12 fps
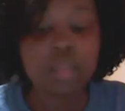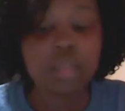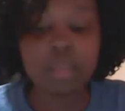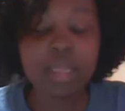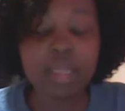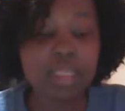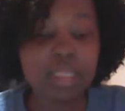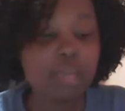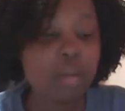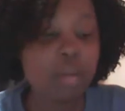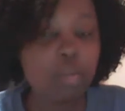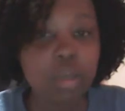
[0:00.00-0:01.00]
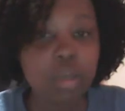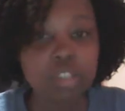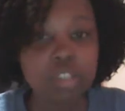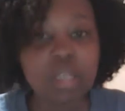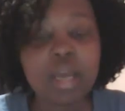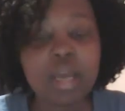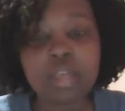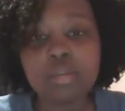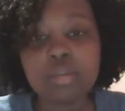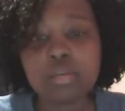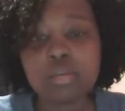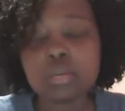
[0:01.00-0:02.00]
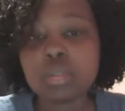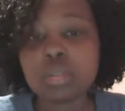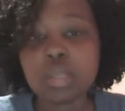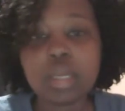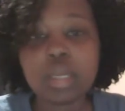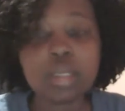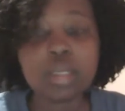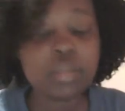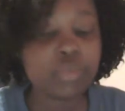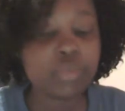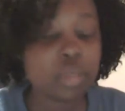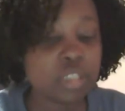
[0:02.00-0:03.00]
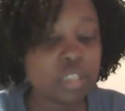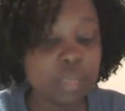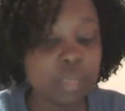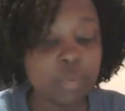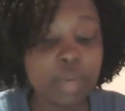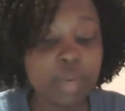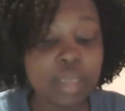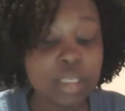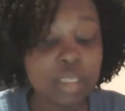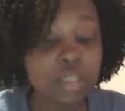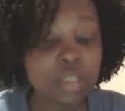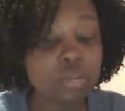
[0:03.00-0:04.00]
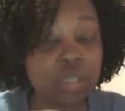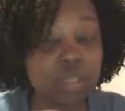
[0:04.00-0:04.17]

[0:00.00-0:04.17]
The last time I washed, I used a different shampoo, but I did use a